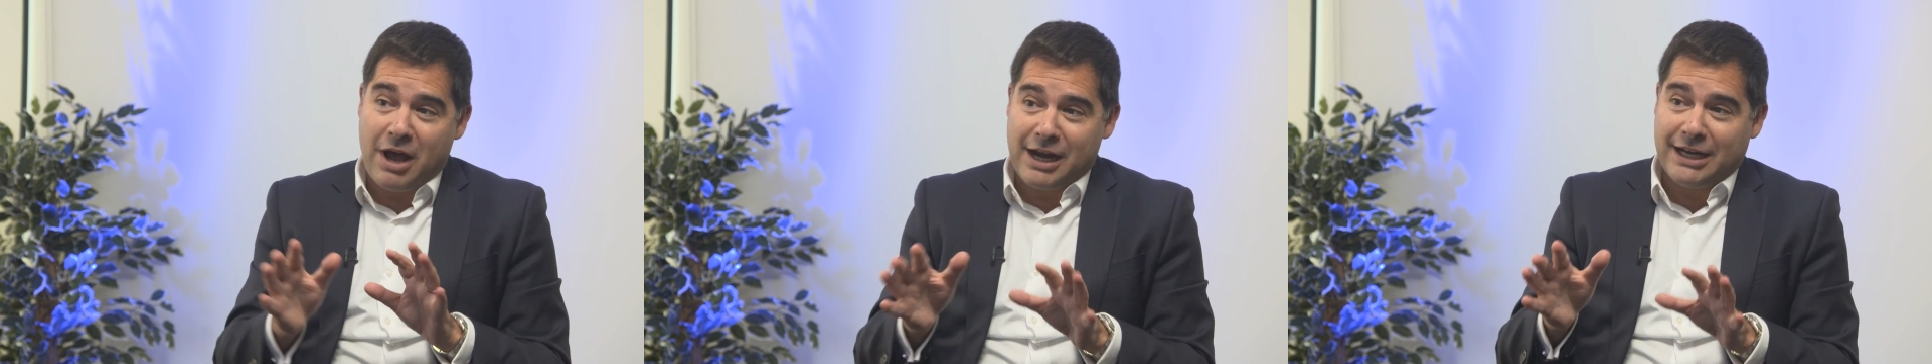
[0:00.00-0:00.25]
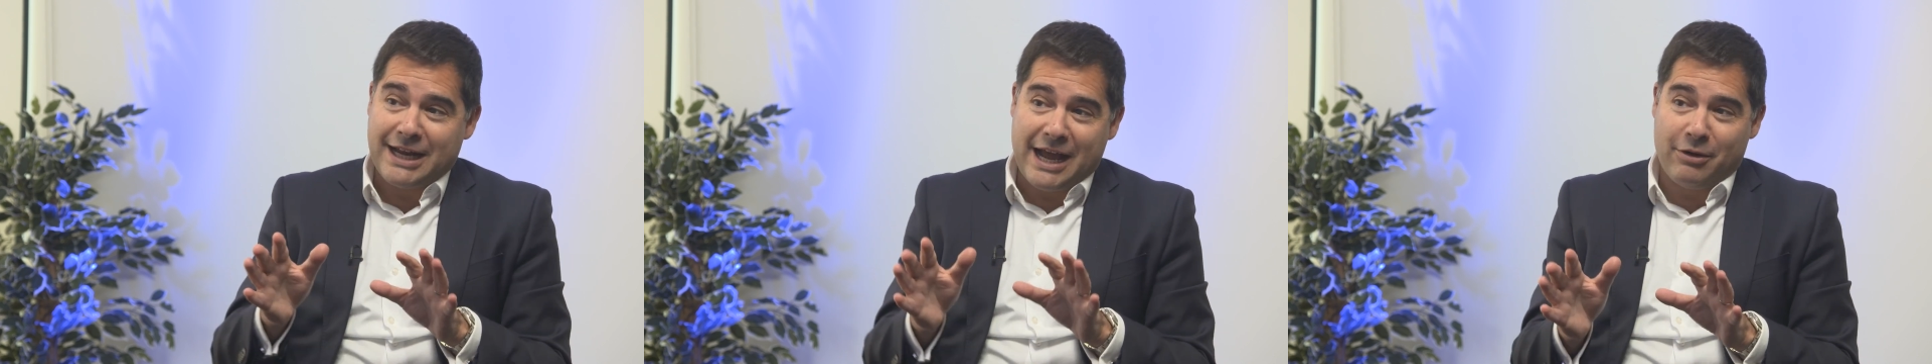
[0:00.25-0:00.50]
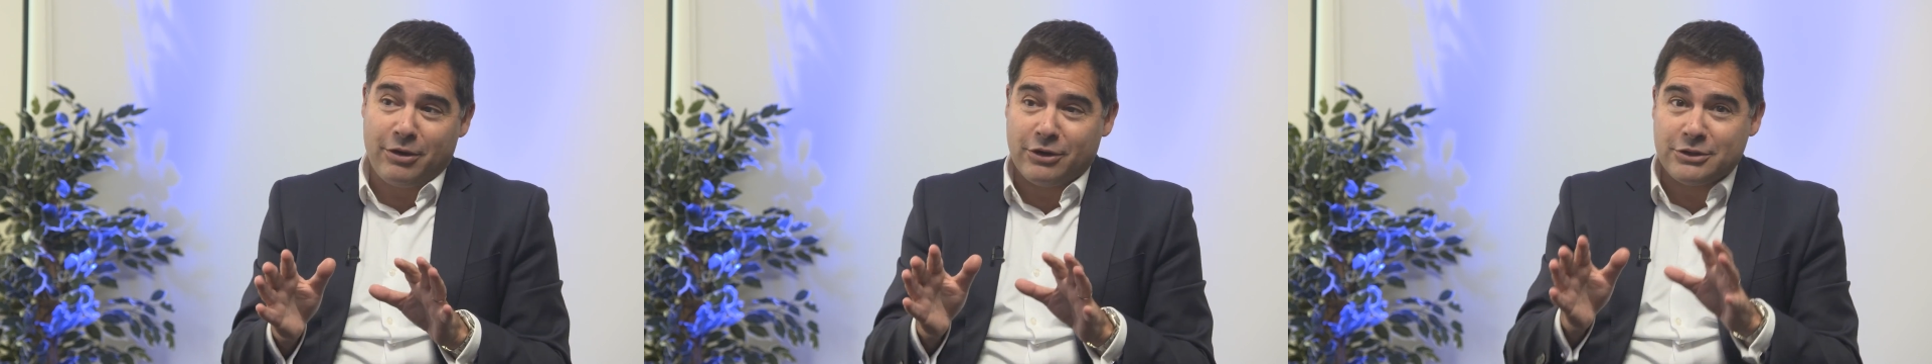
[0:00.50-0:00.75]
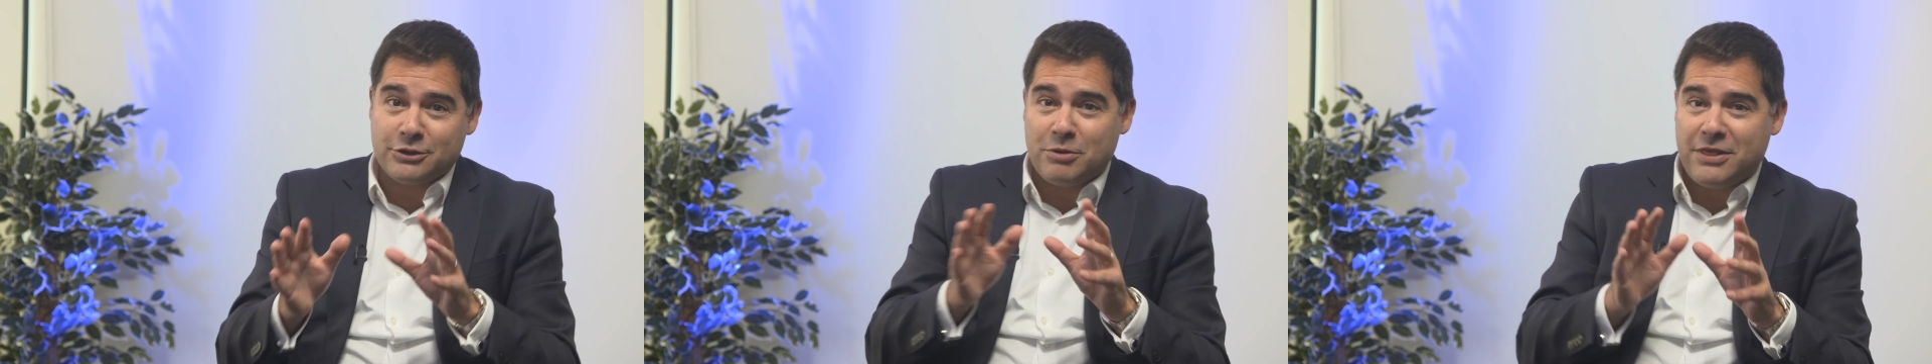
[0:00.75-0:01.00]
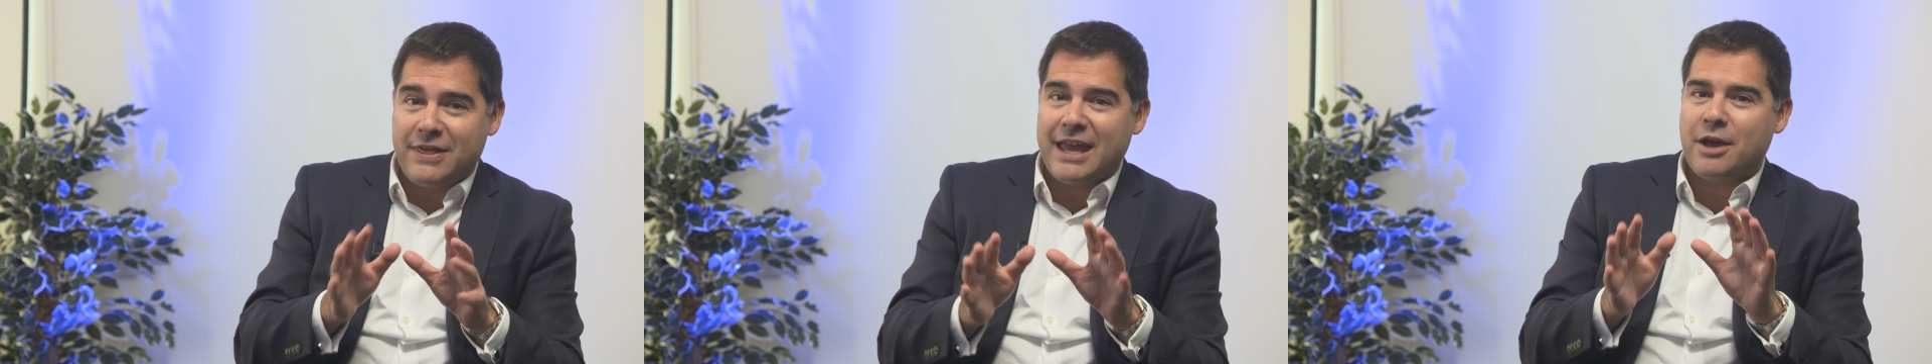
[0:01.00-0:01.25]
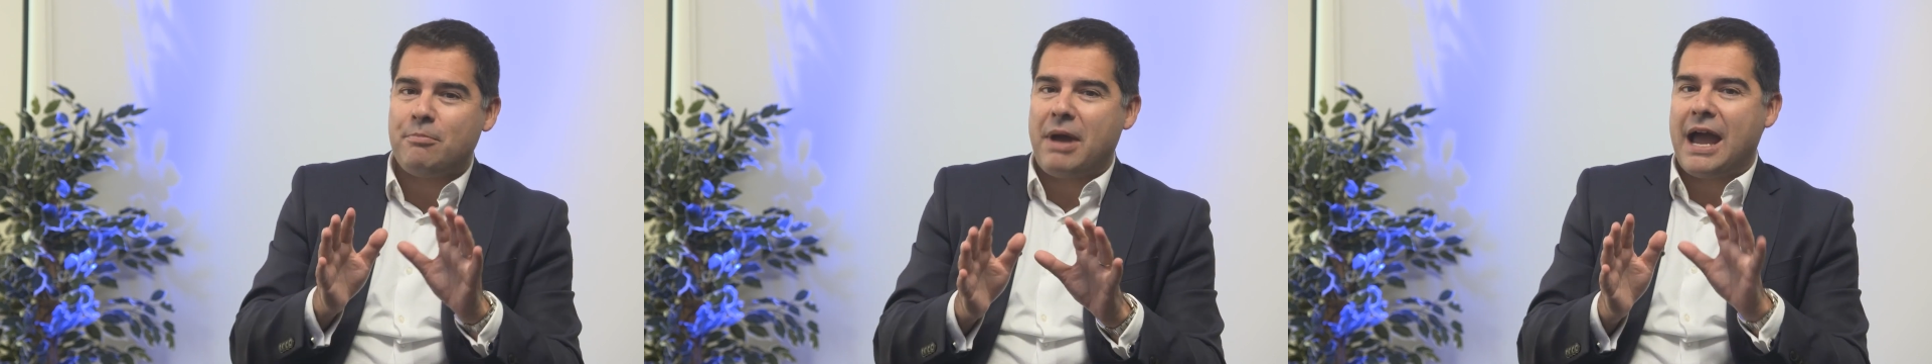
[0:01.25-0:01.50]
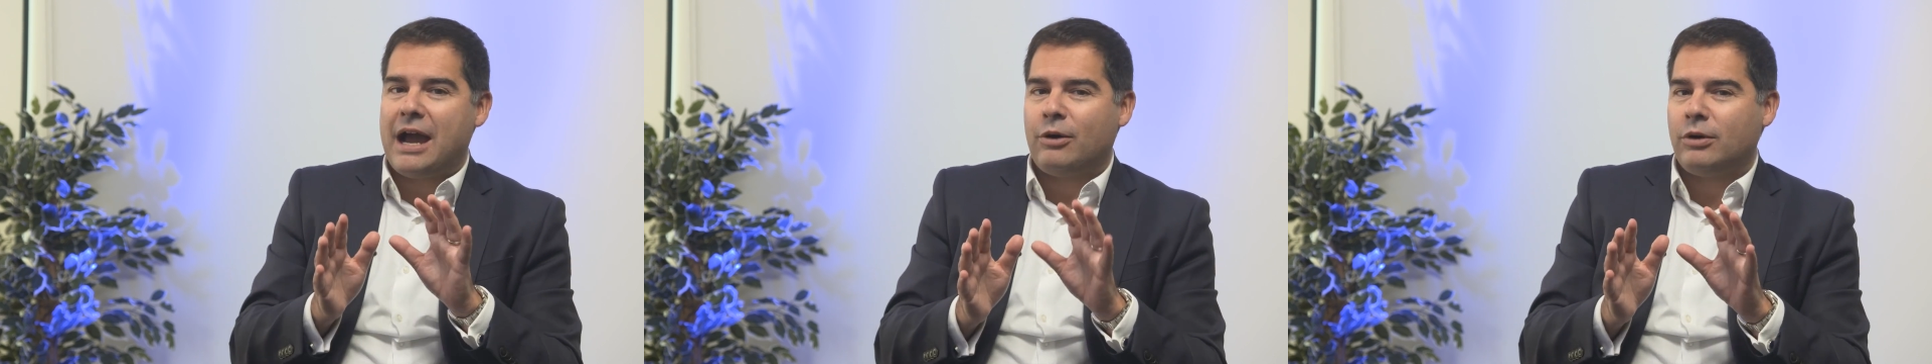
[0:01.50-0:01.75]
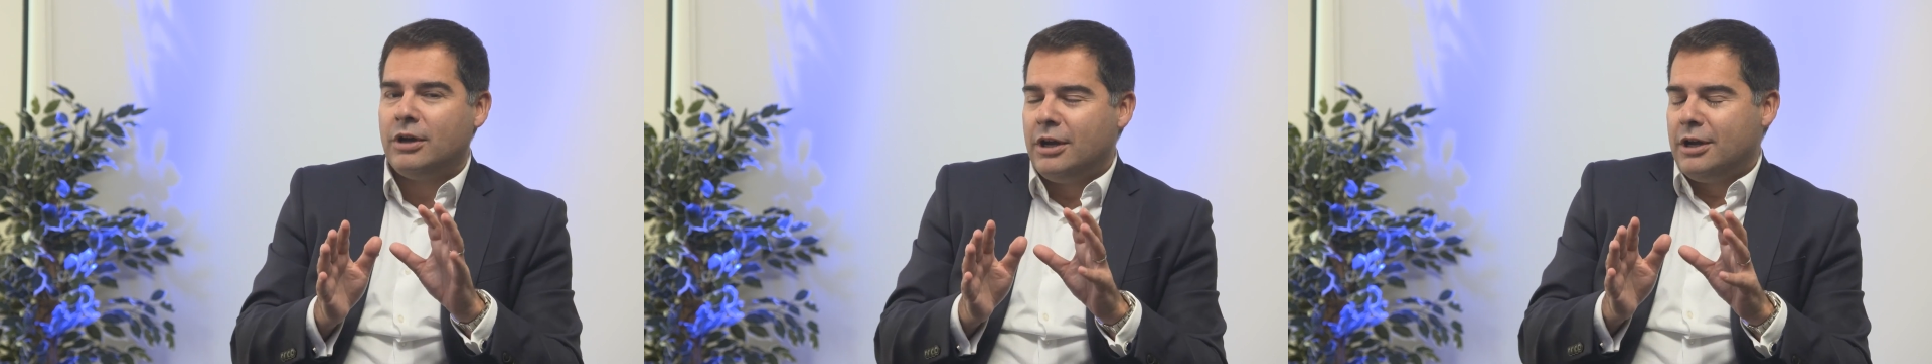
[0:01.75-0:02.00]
Hani, now, because as we think about